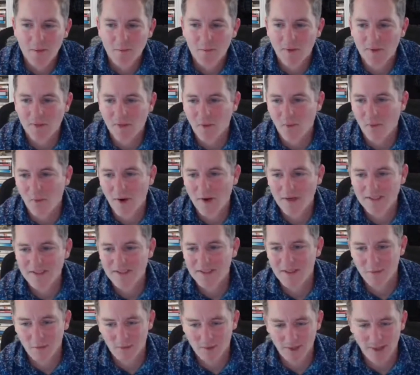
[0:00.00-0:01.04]
But the ones
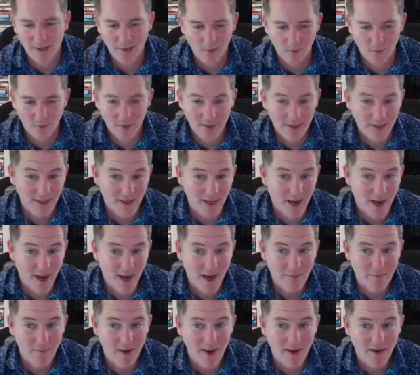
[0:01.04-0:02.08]
that were like really
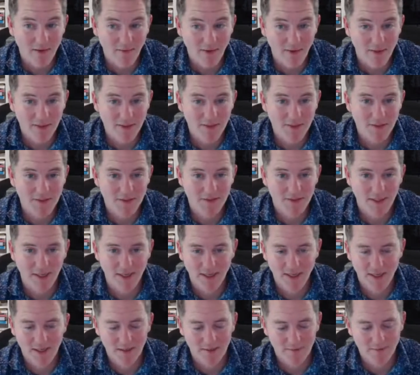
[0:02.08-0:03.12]
high mileage,
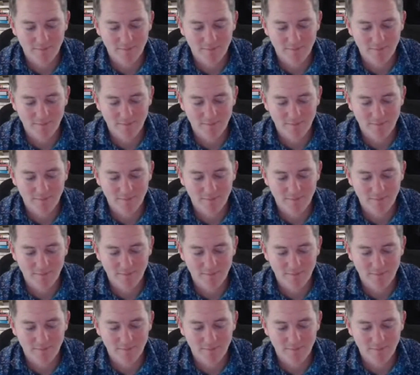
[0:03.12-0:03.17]
like